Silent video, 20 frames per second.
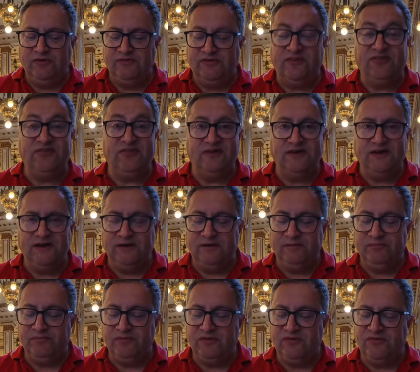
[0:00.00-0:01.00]
design.
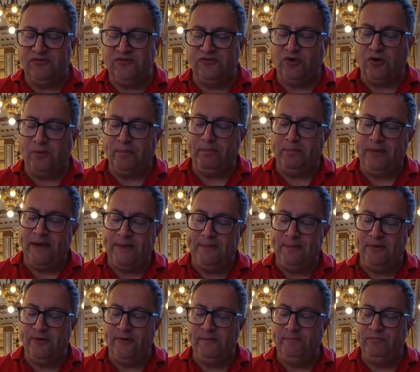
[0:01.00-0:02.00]
Now, this has got
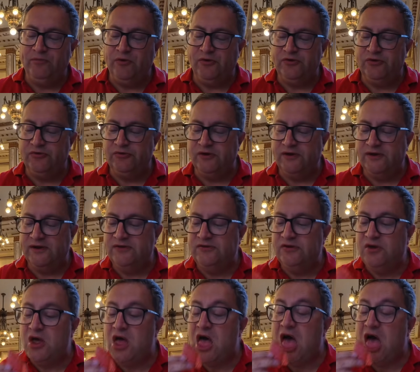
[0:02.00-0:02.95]
pepper on the rind.